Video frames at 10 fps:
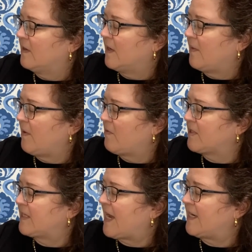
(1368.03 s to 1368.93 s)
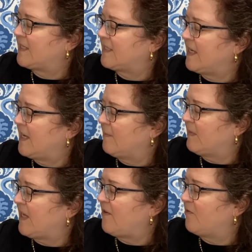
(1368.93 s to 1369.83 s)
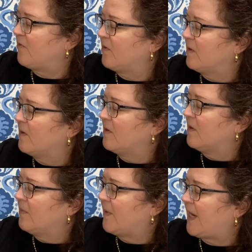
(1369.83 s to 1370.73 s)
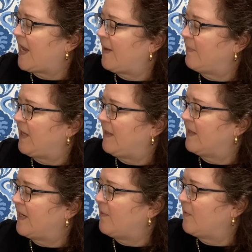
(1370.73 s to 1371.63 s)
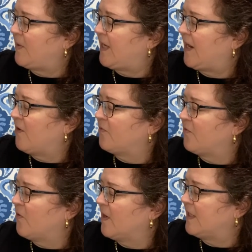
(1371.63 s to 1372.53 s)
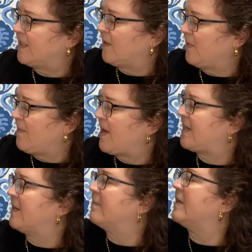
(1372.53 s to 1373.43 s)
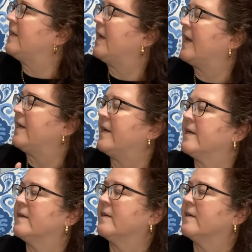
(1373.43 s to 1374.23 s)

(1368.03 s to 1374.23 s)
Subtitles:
And we were sad to see him leave, but happy that he would be cared for until we met him in Kenya.